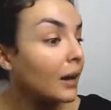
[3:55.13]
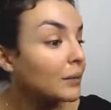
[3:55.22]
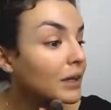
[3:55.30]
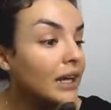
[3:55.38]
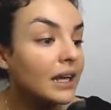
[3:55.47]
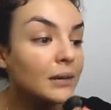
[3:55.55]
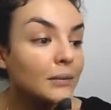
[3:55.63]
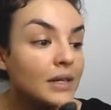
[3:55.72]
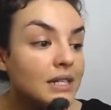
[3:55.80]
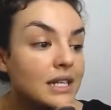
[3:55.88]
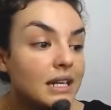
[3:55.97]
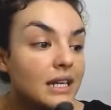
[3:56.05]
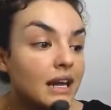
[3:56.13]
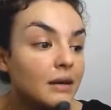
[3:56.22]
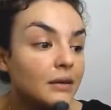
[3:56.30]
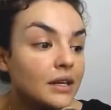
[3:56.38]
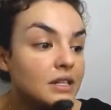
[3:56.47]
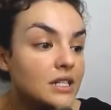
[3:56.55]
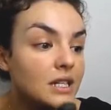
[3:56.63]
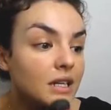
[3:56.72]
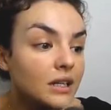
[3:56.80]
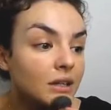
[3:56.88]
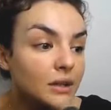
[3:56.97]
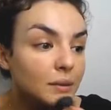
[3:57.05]
I'm looking at my skin now and I just
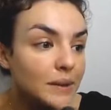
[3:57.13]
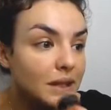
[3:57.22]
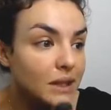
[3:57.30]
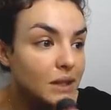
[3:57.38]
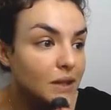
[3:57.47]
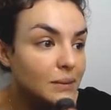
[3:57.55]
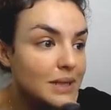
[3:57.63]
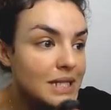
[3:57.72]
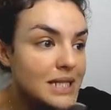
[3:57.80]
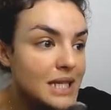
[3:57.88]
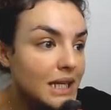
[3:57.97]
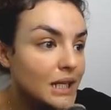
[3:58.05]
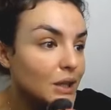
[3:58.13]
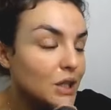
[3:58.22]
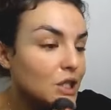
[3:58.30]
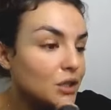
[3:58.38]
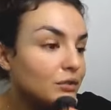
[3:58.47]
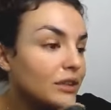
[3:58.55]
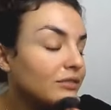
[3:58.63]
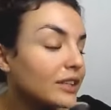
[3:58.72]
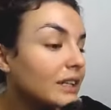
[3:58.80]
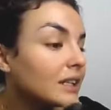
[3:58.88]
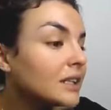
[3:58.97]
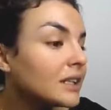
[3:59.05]
think, oh my god, my skin looks
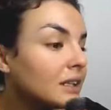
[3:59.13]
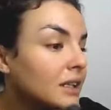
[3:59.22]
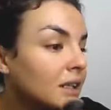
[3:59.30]
horrific.